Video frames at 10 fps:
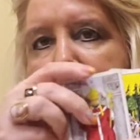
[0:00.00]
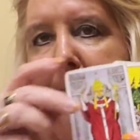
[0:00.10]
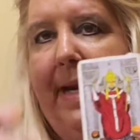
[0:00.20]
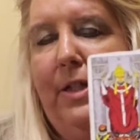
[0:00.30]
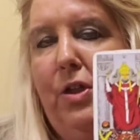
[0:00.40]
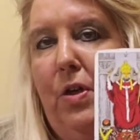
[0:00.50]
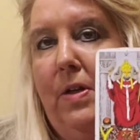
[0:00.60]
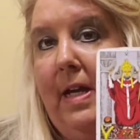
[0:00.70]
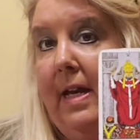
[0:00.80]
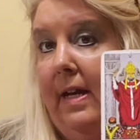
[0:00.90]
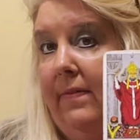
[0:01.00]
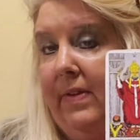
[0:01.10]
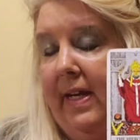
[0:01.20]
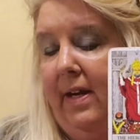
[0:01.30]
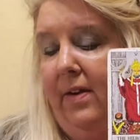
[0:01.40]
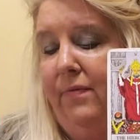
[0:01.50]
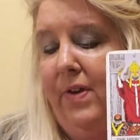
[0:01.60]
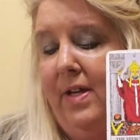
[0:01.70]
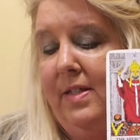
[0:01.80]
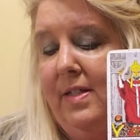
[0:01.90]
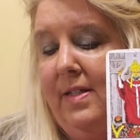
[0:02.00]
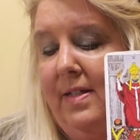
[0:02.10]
Major Arcana of the Hierophant,